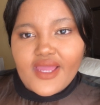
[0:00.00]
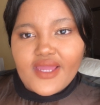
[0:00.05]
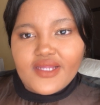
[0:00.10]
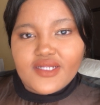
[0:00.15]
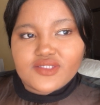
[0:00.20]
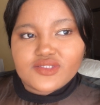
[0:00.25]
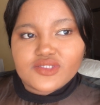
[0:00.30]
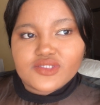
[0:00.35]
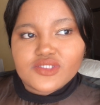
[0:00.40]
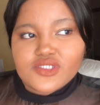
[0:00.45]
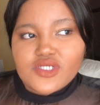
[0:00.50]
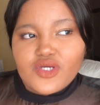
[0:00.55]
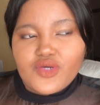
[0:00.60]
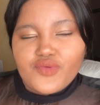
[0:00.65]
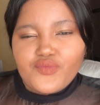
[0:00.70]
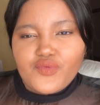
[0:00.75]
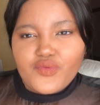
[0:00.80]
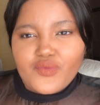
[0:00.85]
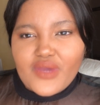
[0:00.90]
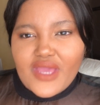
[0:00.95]
and
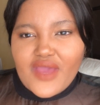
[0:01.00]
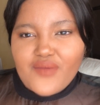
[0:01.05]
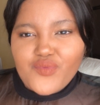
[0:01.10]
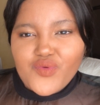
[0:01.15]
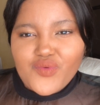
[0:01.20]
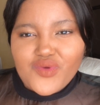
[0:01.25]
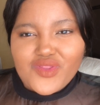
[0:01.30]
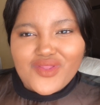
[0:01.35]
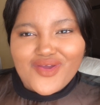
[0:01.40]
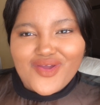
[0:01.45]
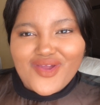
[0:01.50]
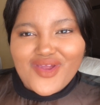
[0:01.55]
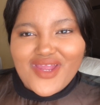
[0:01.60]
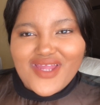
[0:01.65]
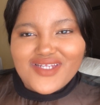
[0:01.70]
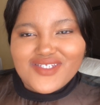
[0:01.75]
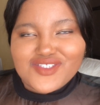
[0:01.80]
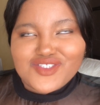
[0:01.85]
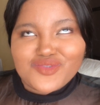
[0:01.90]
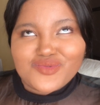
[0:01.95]
we were happy with her,
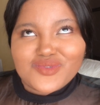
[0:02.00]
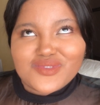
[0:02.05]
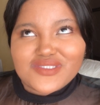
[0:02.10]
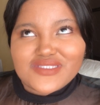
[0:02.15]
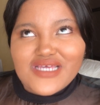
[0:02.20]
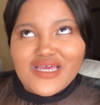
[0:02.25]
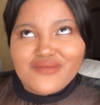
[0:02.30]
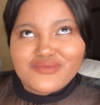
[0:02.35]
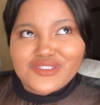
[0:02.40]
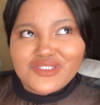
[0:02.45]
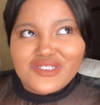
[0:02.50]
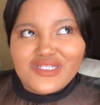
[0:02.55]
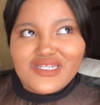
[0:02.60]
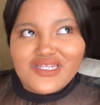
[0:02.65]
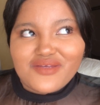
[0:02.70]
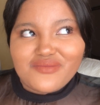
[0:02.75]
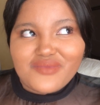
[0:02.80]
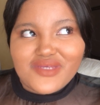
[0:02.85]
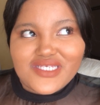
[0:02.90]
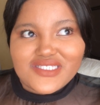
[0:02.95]
and she was
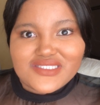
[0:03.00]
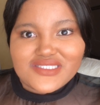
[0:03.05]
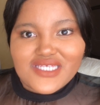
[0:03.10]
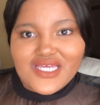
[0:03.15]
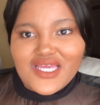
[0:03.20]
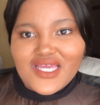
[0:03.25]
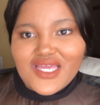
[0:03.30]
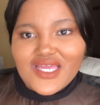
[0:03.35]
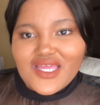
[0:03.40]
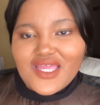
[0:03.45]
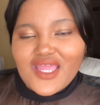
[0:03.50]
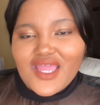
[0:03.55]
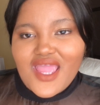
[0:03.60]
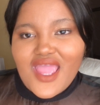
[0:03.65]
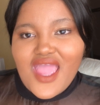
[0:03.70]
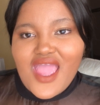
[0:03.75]
absolutely amazing.